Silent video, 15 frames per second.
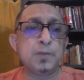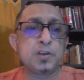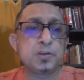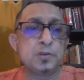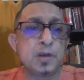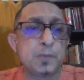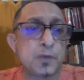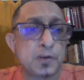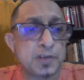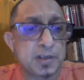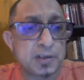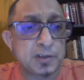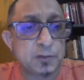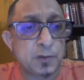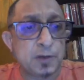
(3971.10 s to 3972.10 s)
missionary
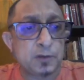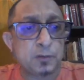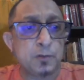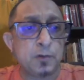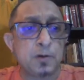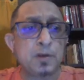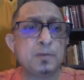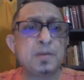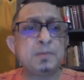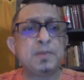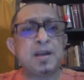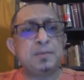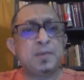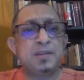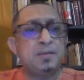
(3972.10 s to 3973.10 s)
project is going to go on.
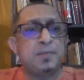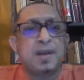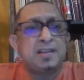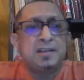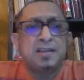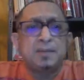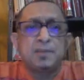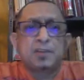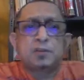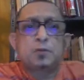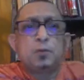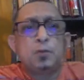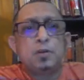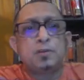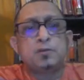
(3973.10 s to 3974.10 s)
But by the time the
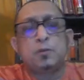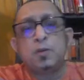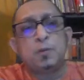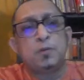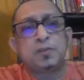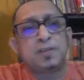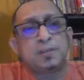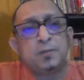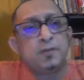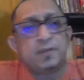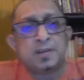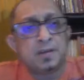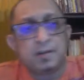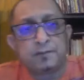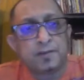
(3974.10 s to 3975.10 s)
school books has
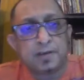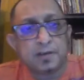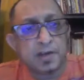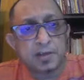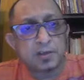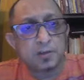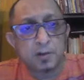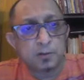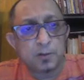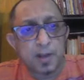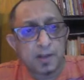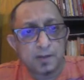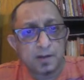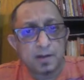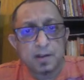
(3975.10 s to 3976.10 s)
moved in a different direction
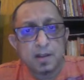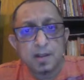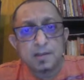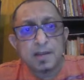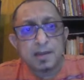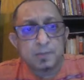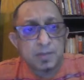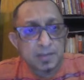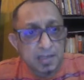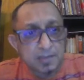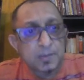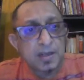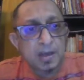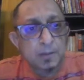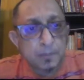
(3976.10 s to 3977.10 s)
altogether, that's
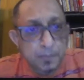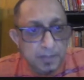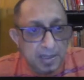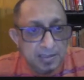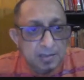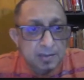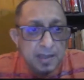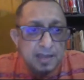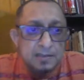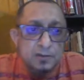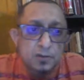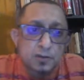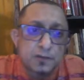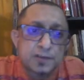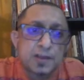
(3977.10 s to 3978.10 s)
become
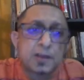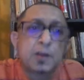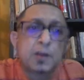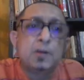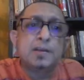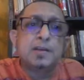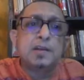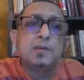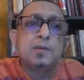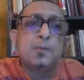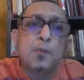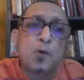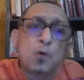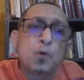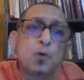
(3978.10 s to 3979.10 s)
circulated
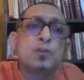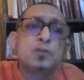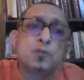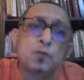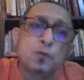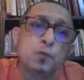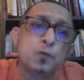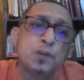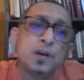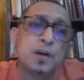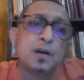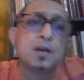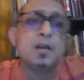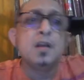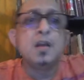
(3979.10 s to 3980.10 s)
through
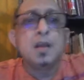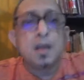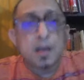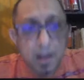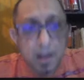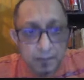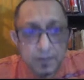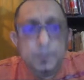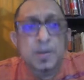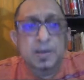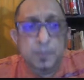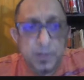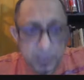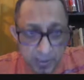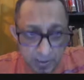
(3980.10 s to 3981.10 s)
the
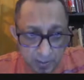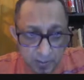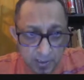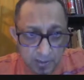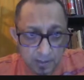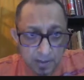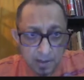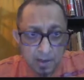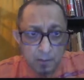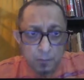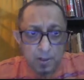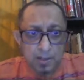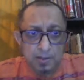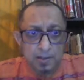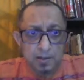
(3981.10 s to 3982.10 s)
government machinery,
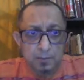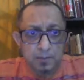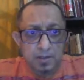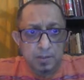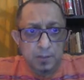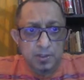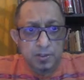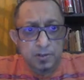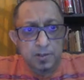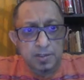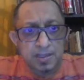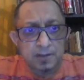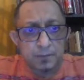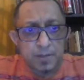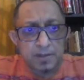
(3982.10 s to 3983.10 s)
while the
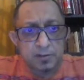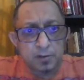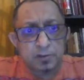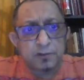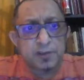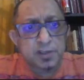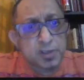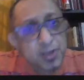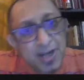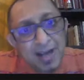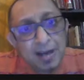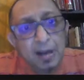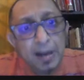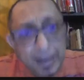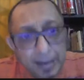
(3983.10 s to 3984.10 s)
missionaries have been sort of
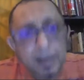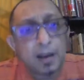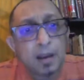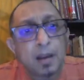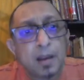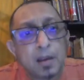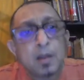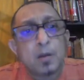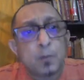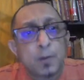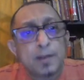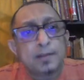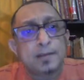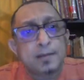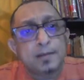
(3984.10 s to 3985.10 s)
struggling
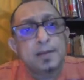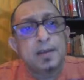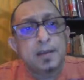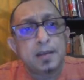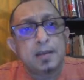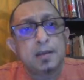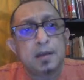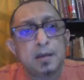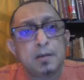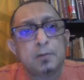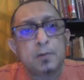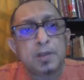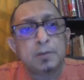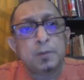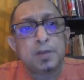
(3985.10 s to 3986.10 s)
with
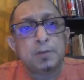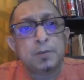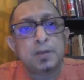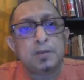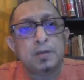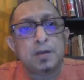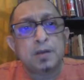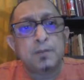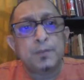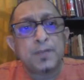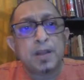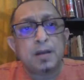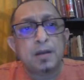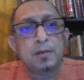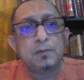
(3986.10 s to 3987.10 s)
the
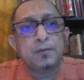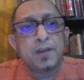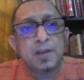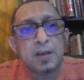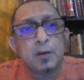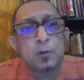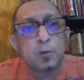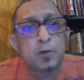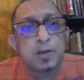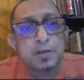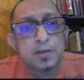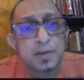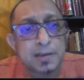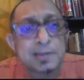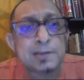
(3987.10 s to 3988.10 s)
very low
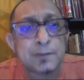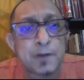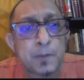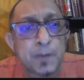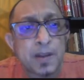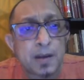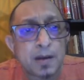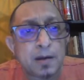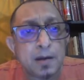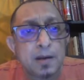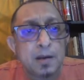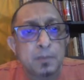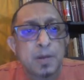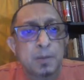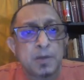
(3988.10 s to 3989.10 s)
returns from their
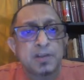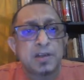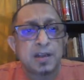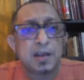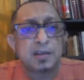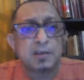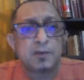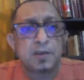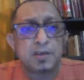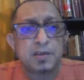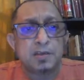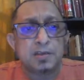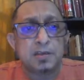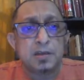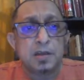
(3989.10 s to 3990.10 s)
publishing
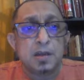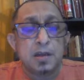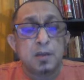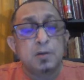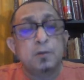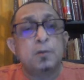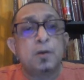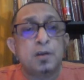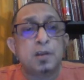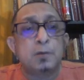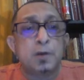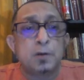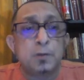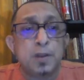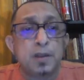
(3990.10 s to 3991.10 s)
activities. You know what
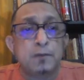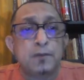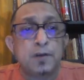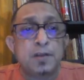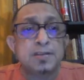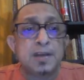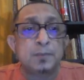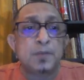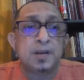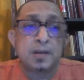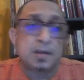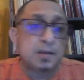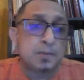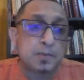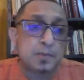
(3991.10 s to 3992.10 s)
they were doing, for example,